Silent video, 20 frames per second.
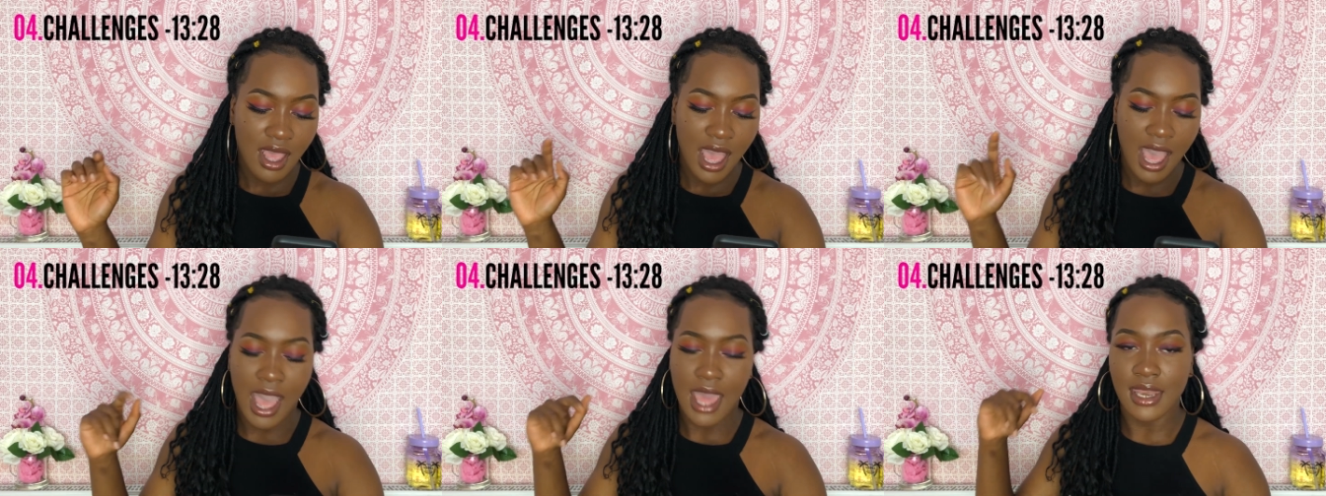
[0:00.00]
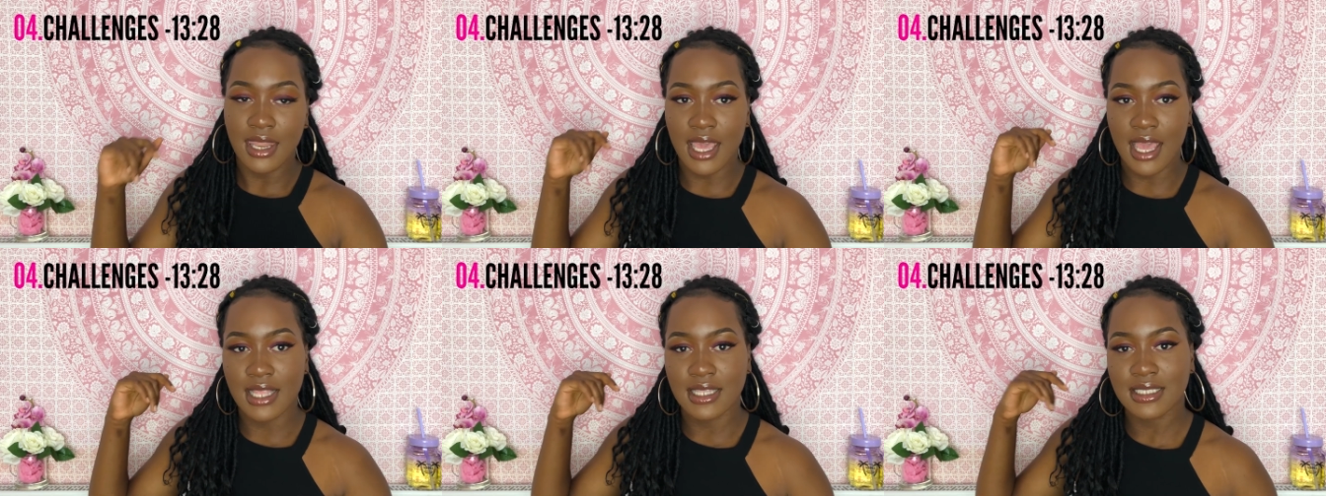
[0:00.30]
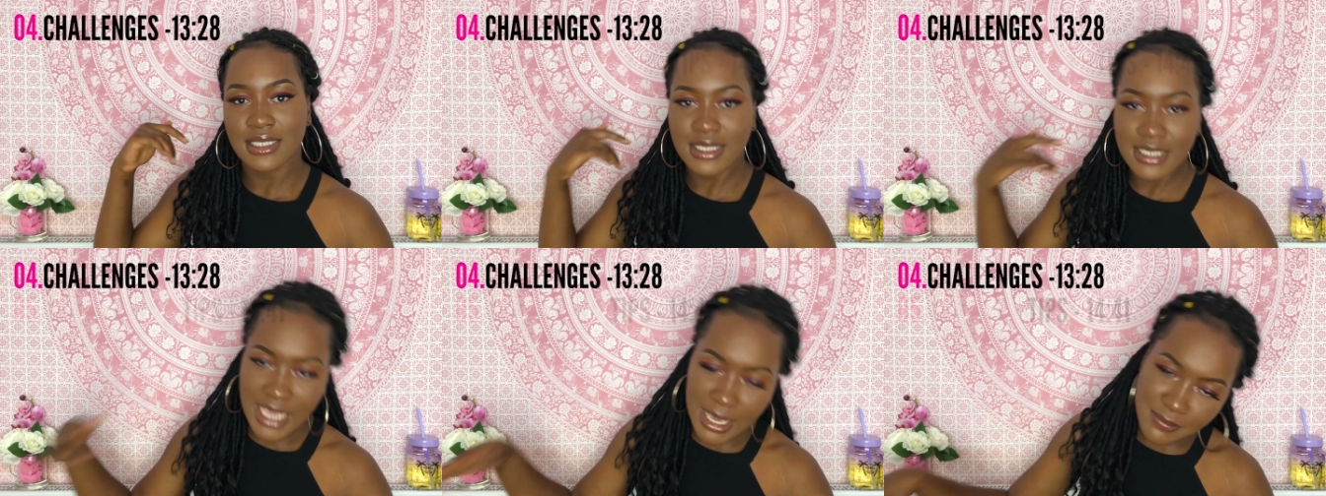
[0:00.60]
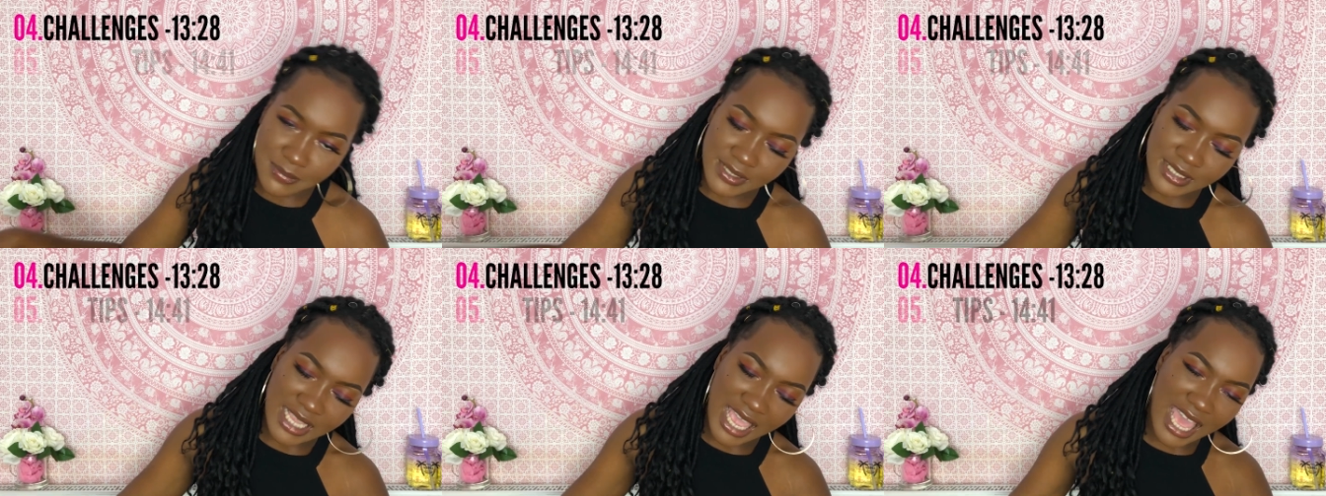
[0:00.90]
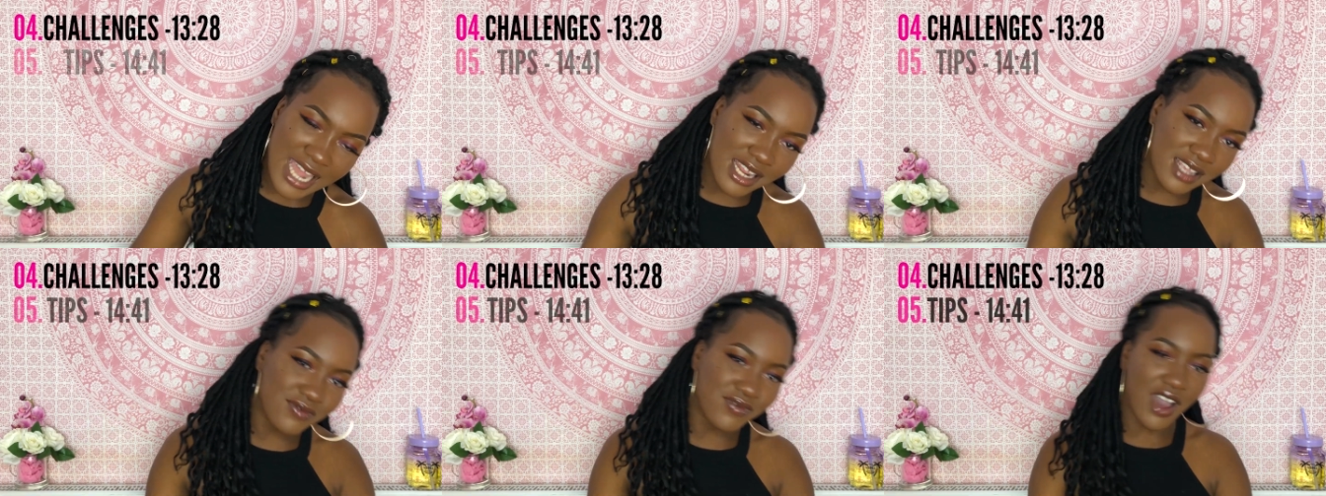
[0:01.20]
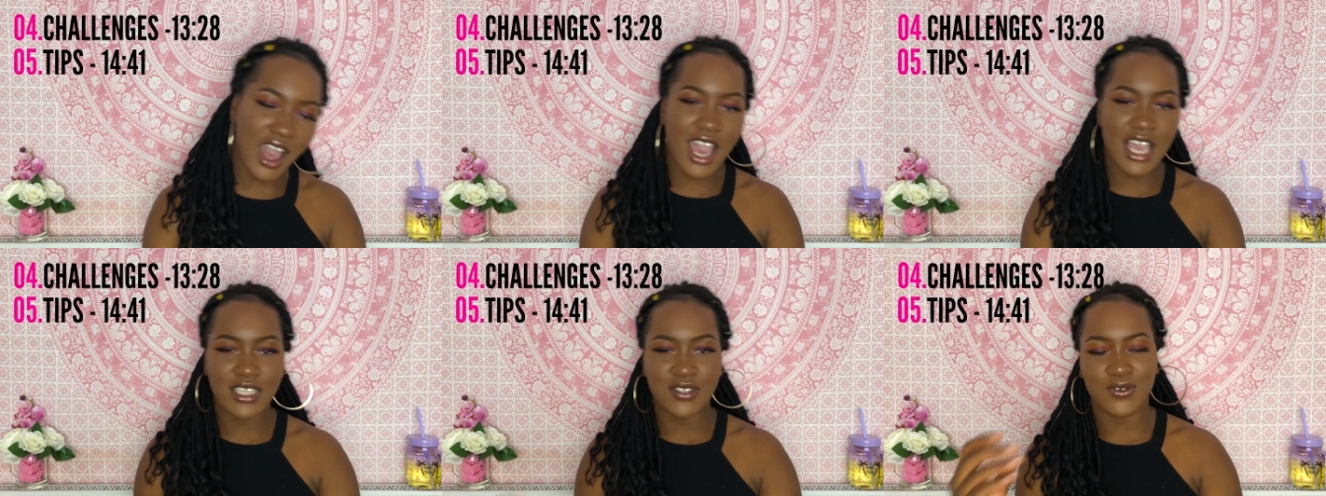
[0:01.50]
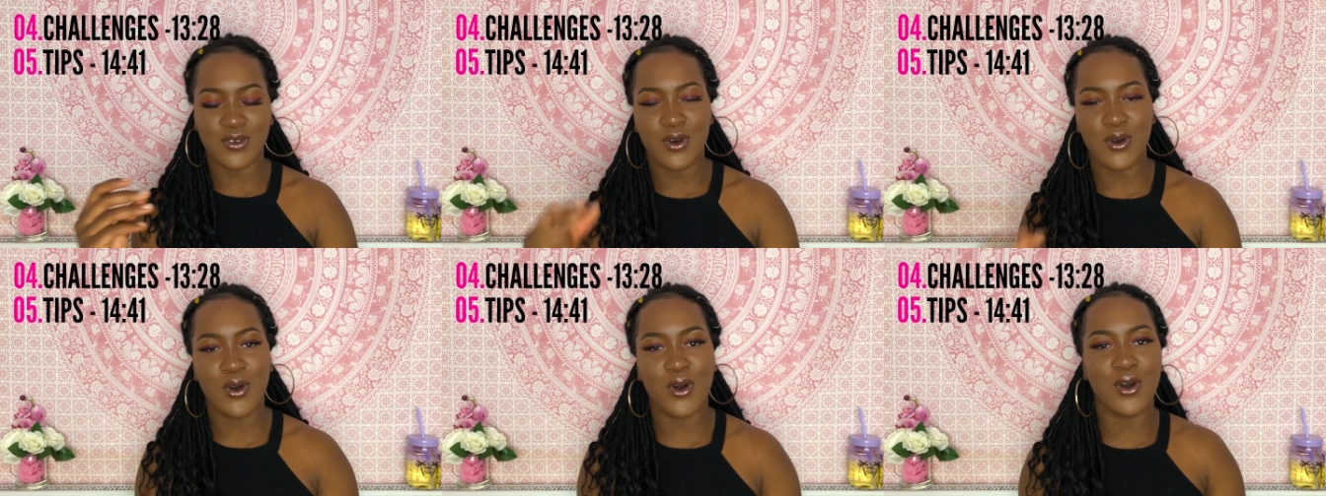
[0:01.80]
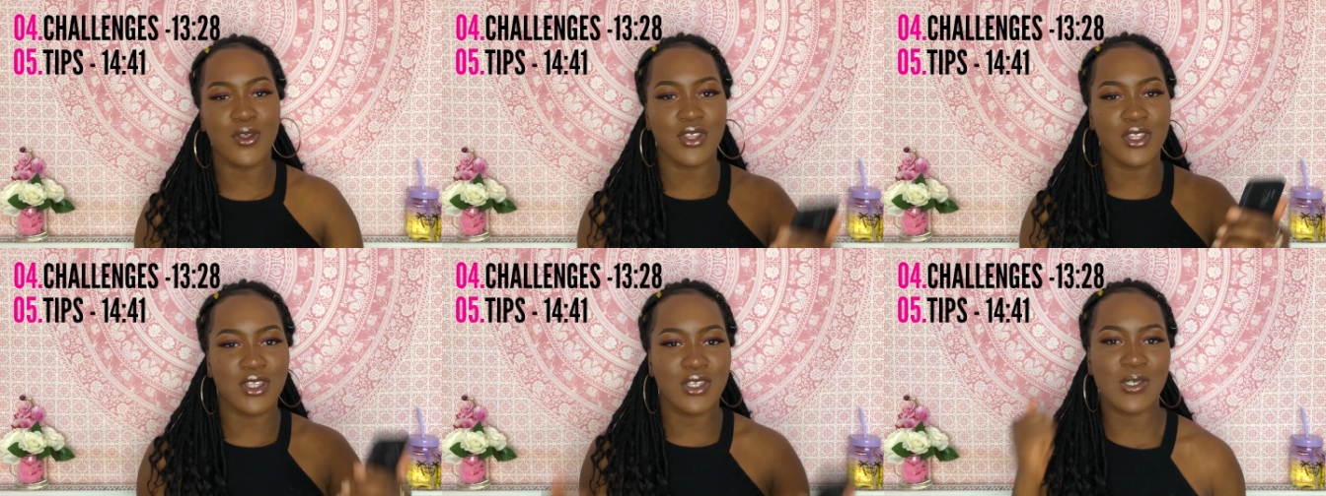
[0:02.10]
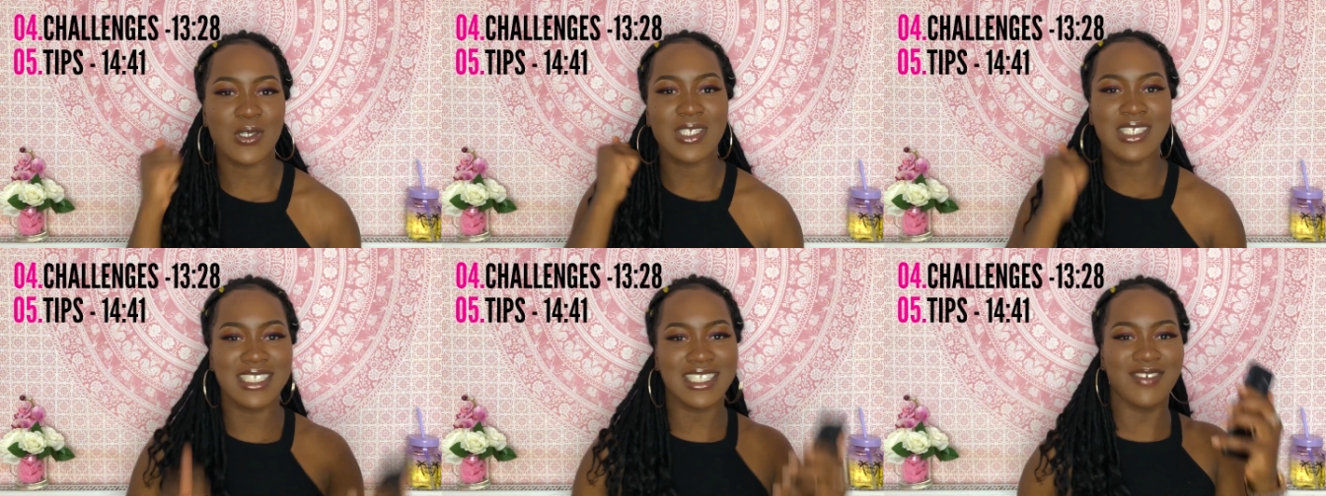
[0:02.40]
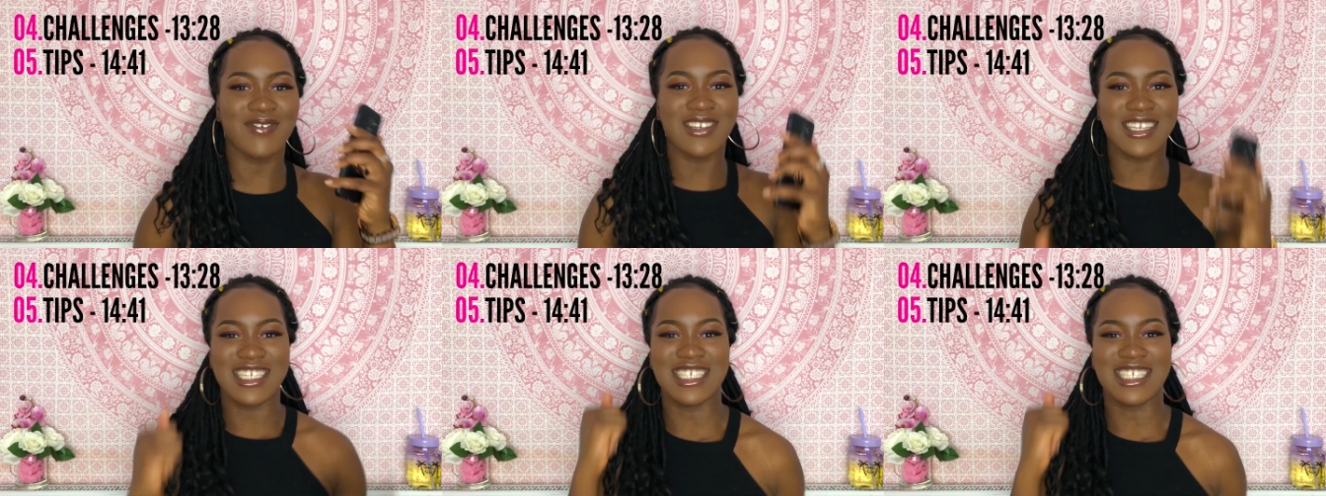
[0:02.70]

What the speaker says: and then tips and advice for all the new civil